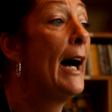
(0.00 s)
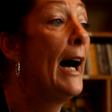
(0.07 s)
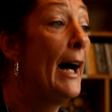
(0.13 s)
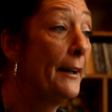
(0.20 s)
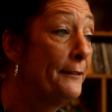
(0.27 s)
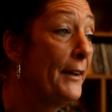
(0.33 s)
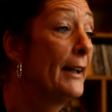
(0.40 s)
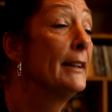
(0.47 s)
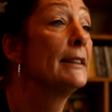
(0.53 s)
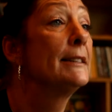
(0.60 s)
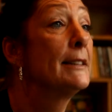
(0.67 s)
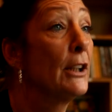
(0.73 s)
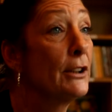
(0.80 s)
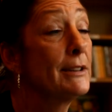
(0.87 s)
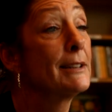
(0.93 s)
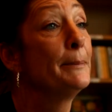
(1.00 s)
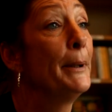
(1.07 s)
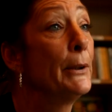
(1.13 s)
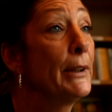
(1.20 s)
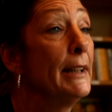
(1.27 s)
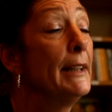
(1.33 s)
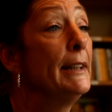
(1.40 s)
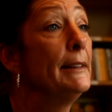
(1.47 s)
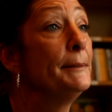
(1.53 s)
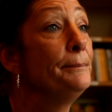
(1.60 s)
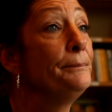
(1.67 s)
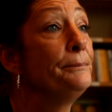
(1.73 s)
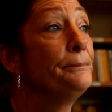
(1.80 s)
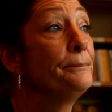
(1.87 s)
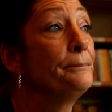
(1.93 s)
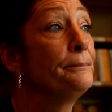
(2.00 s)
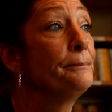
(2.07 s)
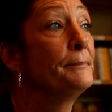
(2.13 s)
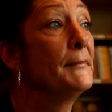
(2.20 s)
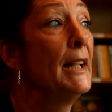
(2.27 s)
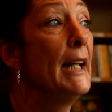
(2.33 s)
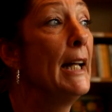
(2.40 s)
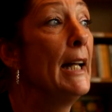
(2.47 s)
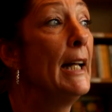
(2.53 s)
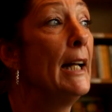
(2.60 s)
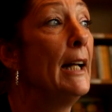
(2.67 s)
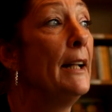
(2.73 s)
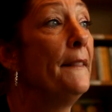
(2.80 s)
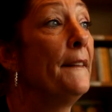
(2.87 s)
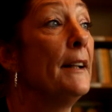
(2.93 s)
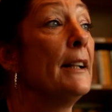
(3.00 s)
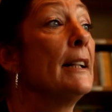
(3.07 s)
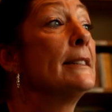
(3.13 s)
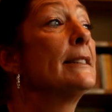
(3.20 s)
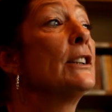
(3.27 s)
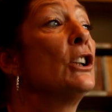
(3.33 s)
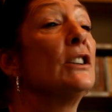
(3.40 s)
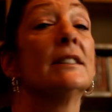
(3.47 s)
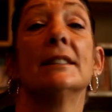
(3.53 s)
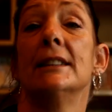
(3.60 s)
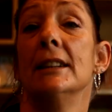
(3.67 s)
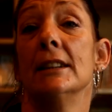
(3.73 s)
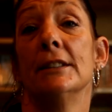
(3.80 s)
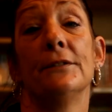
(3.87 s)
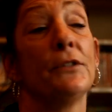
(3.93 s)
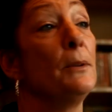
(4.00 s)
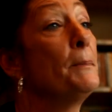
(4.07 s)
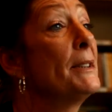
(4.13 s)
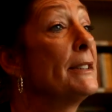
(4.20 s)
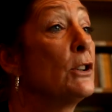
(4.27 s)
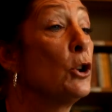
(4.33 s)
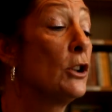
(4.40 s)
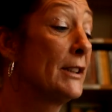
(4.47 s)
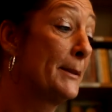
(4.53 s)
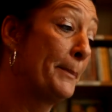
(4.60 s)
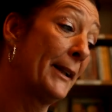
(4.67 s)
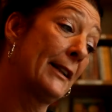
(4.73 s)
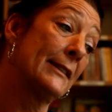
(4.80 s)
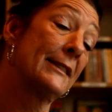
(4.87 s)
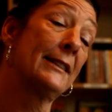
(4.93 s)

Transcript: I finally started smoking it. And then I started stealing from the stores because,